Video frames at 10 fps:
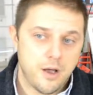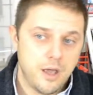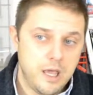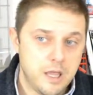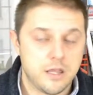
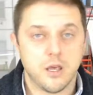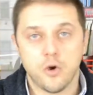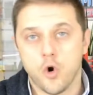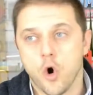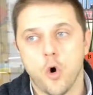It can
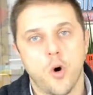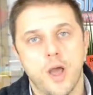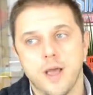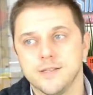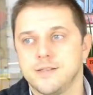go
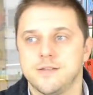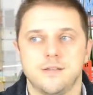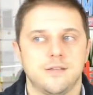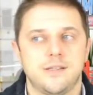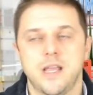as
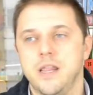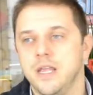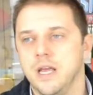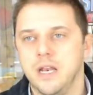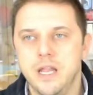sending
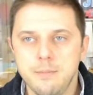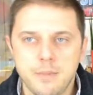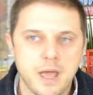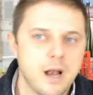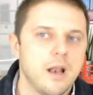an
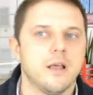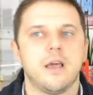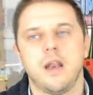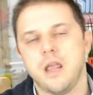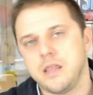email,
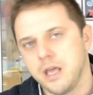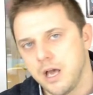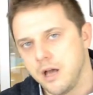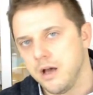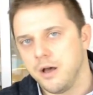creating
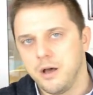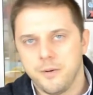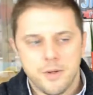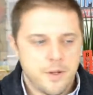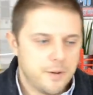a
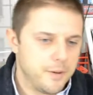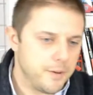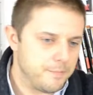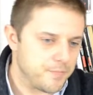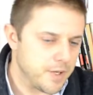
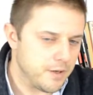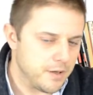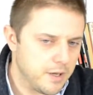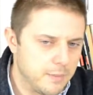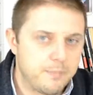
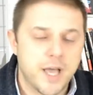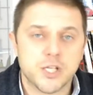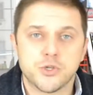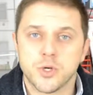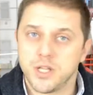
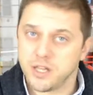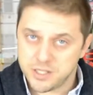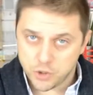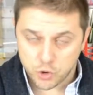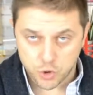password that
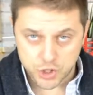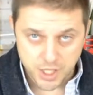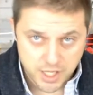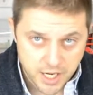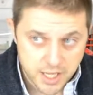is
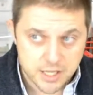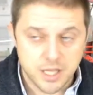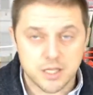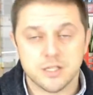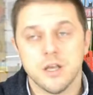
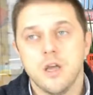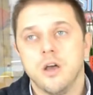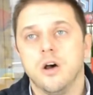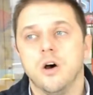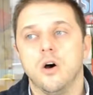auto-generated,
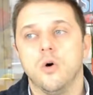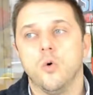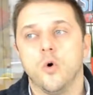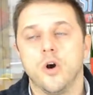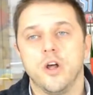
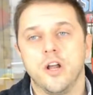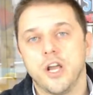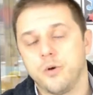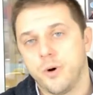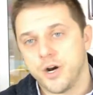or
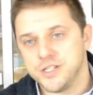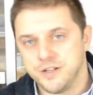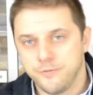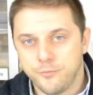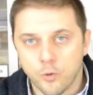requires a
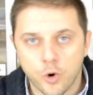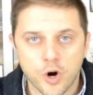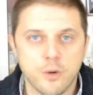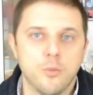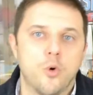
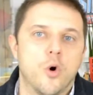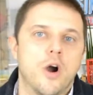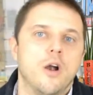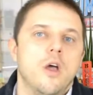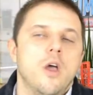form,
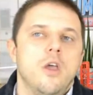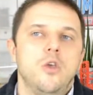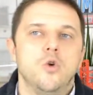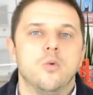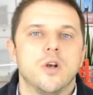or
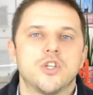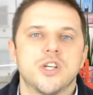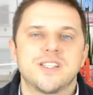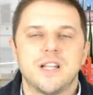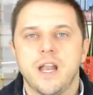you will
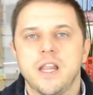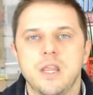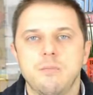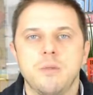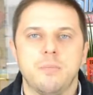just let
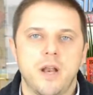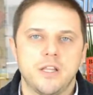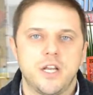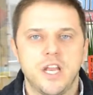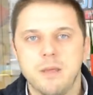them in by
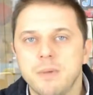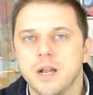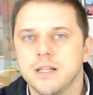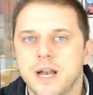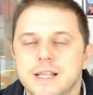entering email
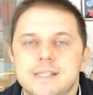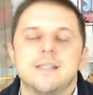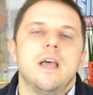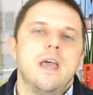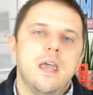address,
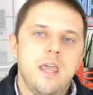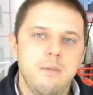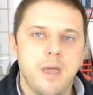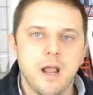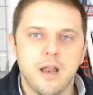
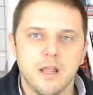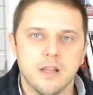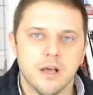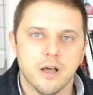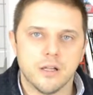emailing
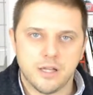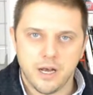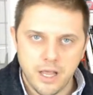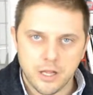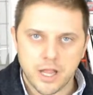the
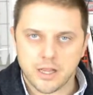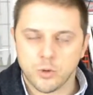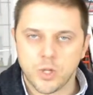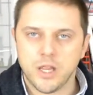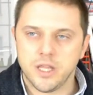link that
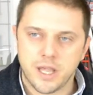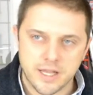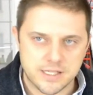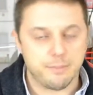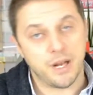
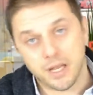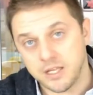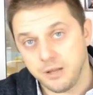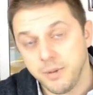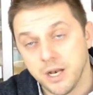authenticates them and
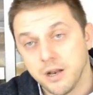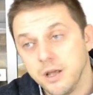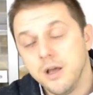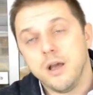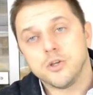letting them in.
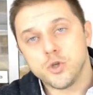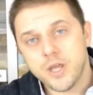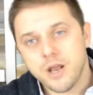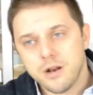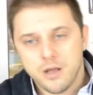So
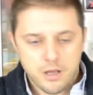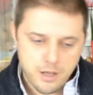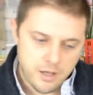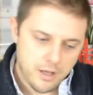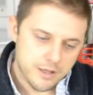again,
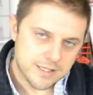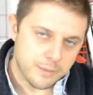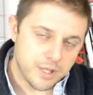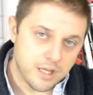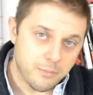
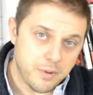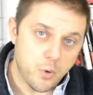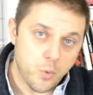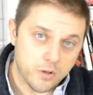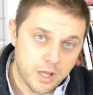something can be
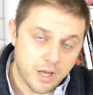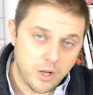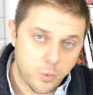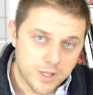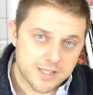done
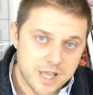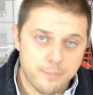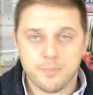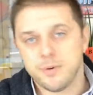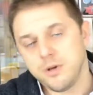in 1
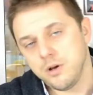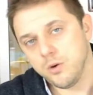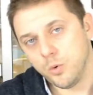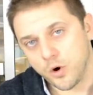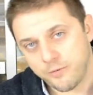step
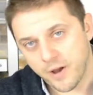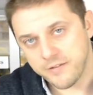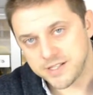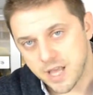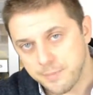or 5
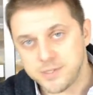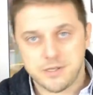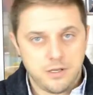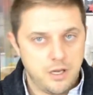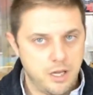steps
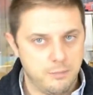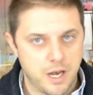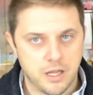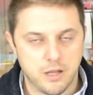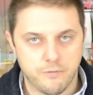in
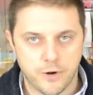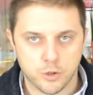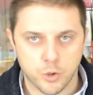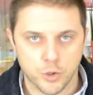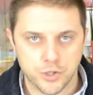many different
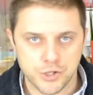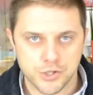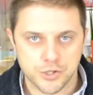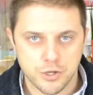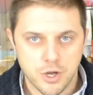
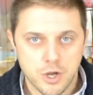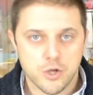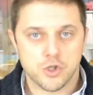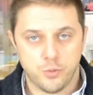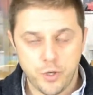orders.
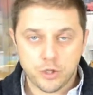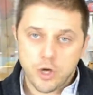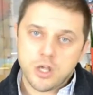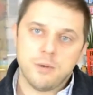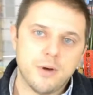So we're
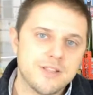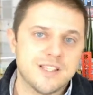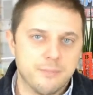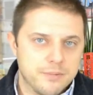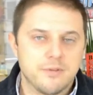talking about
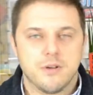some